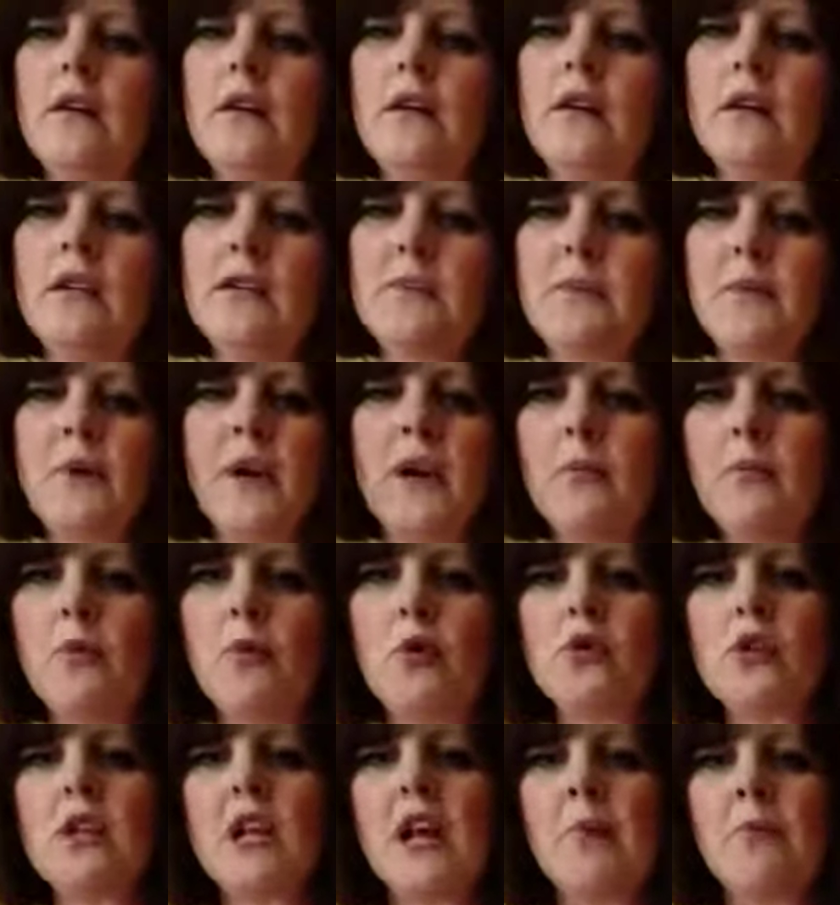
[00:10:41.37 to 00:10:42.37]
it's pretty
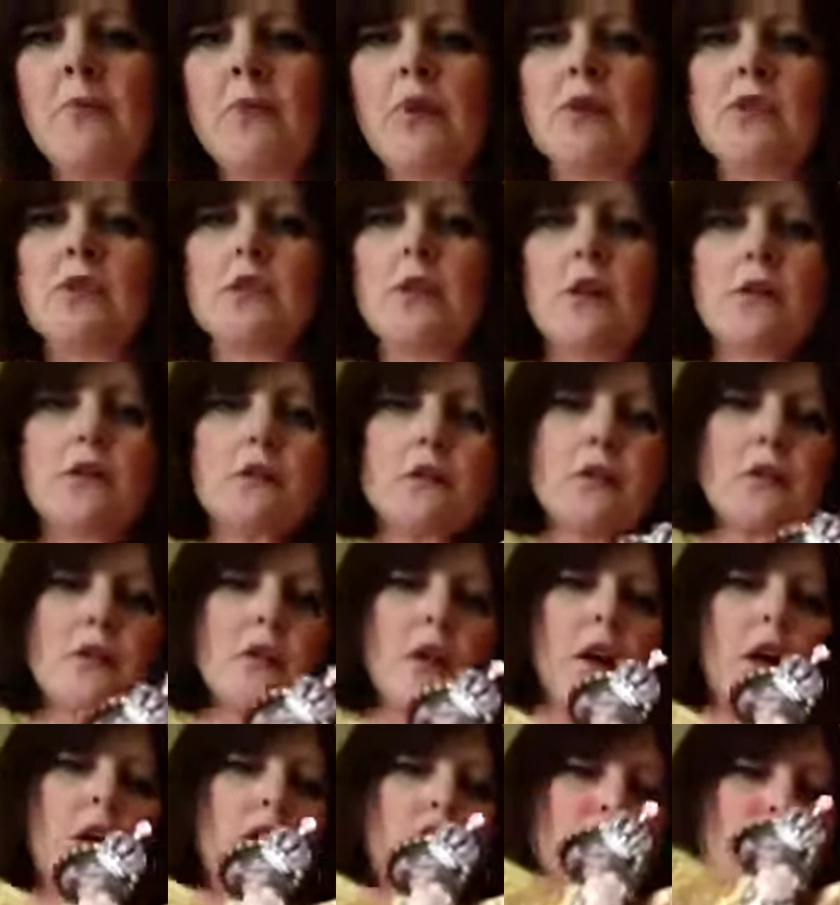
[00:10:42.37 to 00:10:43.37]
much like most altered
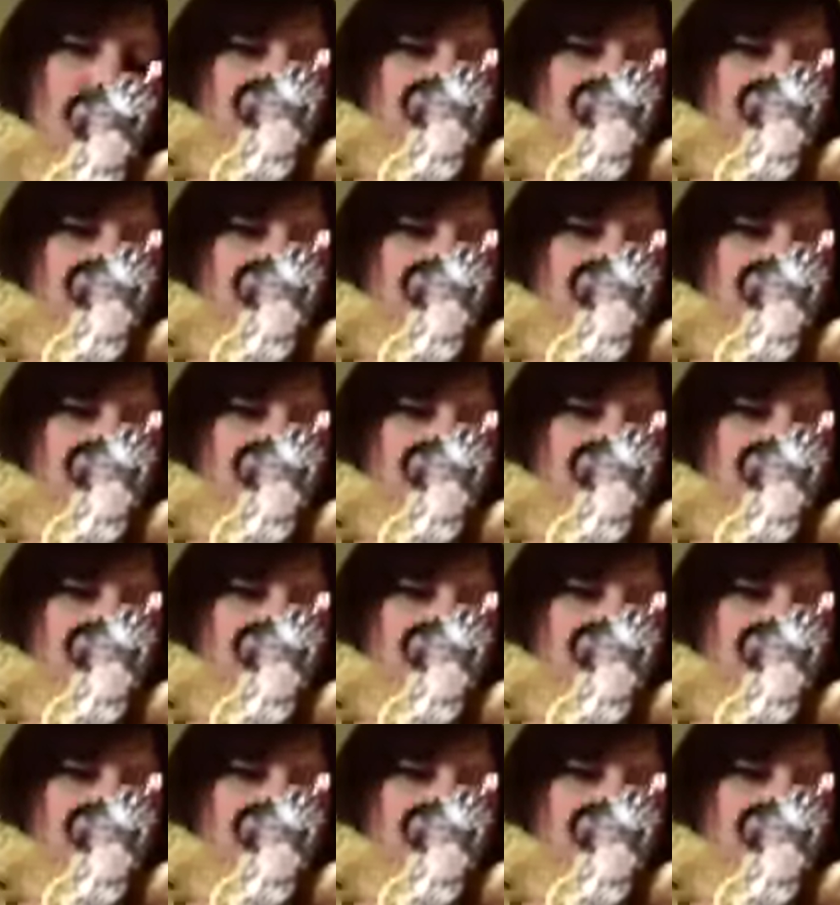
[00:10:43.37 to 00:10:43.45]
corks